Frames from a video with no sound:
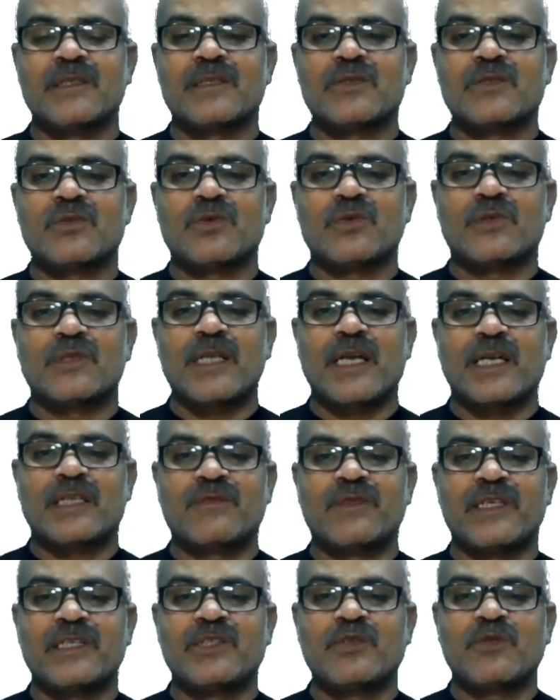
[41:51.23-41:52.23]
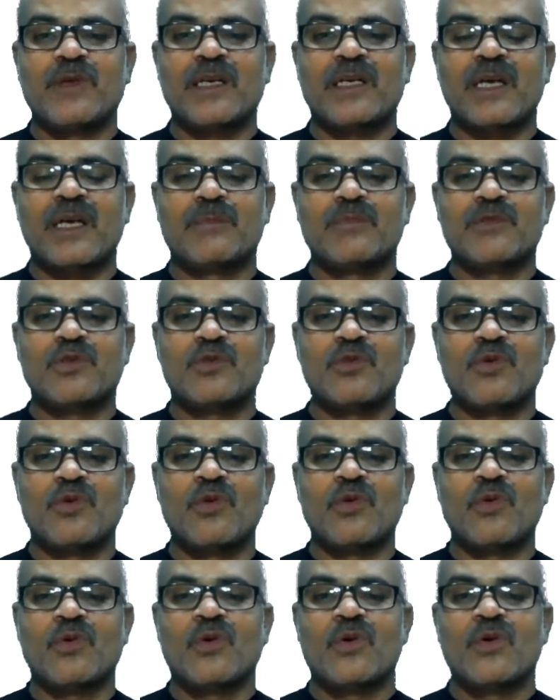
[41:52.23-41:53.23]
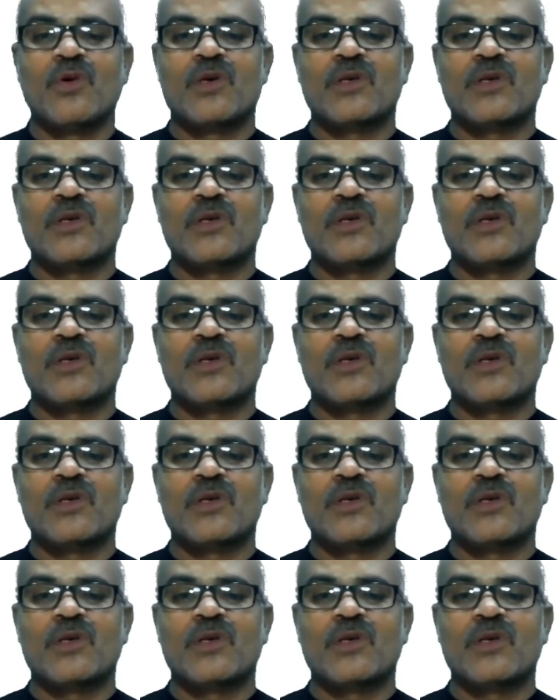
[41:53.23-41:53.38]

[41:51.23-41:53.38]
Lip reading: So that way you will come to know